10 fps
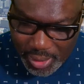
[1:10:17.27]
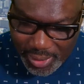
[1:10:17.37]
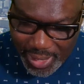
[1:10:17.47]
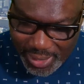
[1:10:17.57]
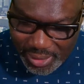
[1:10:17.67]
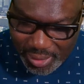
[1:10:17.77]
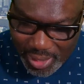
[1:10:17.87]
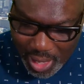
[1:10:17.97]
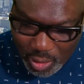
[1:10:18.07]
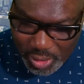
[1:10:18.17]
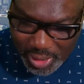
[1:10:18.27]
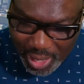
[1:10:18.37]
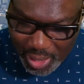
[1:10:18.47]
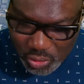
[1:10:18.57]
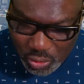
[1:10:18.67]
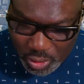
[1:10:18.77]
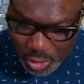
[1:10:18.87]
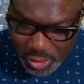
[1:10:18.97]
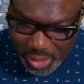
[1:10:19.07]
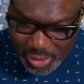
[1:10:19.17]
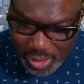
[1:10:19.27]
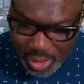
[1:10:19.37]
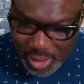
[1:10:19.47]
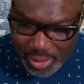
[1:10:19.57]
Let now the astrologers,